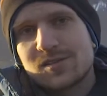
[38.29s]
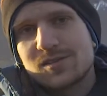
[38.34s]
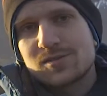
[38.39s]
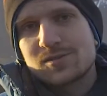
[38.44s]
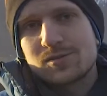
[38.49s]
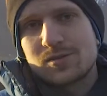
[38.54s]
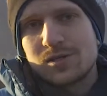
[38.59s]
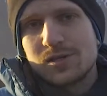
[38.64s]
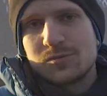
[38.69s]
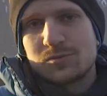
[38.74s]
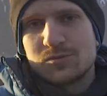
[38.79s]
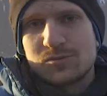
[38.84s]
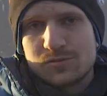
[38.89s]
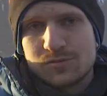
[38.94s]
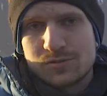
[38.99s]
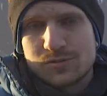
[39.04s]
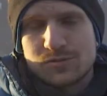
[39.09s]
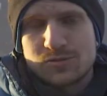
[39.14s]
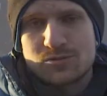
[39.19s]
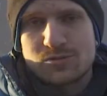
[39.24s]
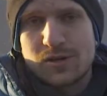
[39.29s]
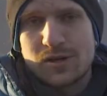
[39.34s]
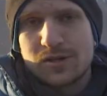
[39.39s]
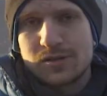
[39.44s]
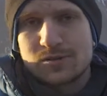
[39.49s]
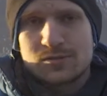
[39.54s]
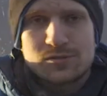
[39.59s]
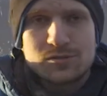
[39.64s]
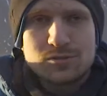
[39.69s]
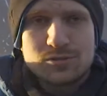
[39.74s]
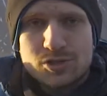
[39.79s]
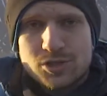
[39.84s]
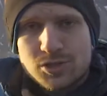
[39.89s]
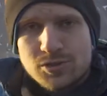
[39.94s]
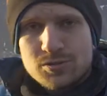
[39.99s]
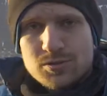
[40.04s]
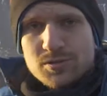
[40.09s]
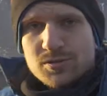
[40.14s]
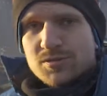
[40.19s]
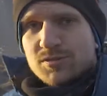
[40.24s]
So I will try to
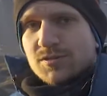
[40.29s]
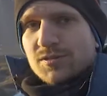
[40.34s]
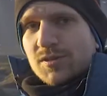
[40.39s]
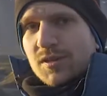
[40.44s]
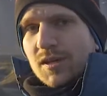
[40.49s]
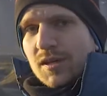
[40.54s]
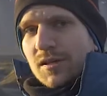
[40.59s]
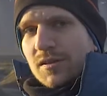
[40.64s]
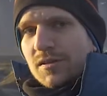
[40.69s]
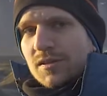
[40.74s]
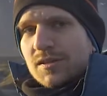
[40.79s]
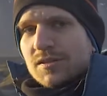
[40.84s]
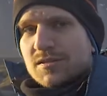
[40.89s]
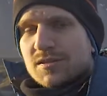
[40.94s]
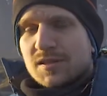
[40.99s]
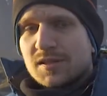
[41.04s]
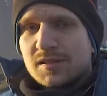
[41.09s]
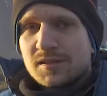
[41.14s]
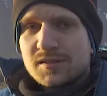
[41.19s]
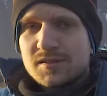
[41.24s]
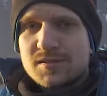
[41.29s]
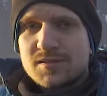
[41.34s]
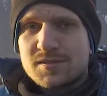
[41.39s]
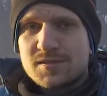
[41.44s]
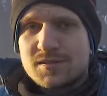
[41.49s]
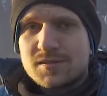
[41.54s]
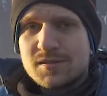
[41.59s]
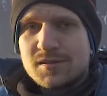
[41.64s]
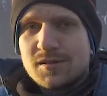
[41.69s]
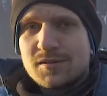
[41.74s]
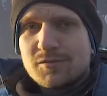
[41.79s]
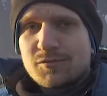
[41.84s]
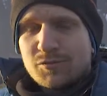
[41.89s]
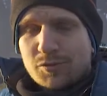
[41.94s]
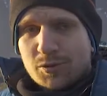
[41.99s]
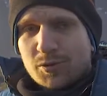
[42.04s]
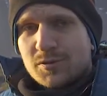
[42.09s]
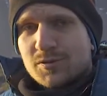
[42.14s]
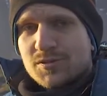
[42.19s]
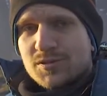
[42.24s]
shoot these hills
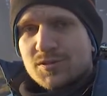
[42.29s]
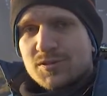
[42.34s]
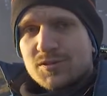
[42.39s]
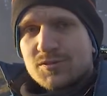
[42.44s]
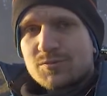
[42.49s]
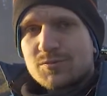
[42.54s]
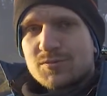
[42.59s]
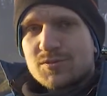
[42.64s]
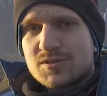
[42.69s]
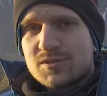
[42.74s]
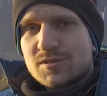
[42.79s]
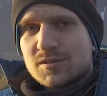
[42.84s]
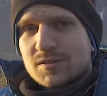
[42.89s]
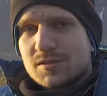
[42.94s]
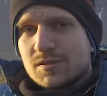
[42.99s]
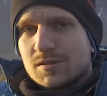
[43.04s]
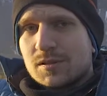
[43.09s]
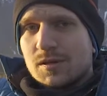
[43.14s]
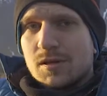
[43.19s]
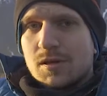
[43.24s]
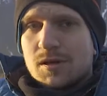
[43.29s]
first with a